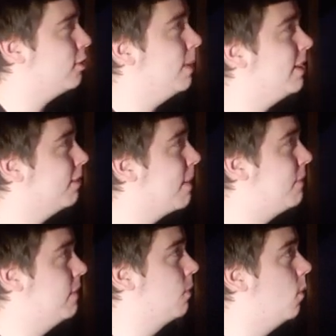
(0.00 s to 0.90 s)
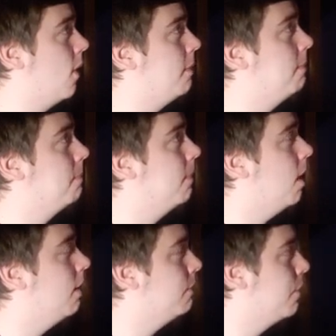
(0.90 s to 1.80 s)
Suites is my favorite one
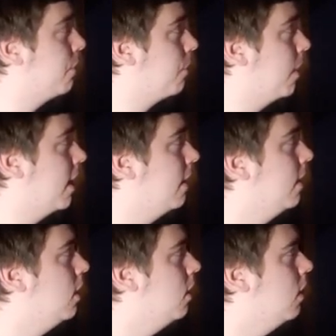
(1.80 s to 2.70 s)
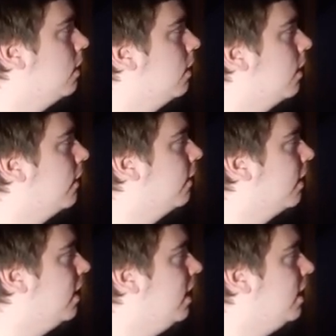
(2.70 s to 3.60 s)
of the three. All right, there's a
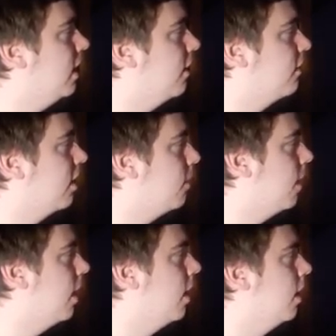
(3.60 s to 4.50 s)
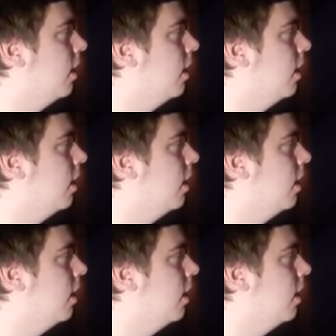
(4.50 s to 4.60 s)
key in here somewhere.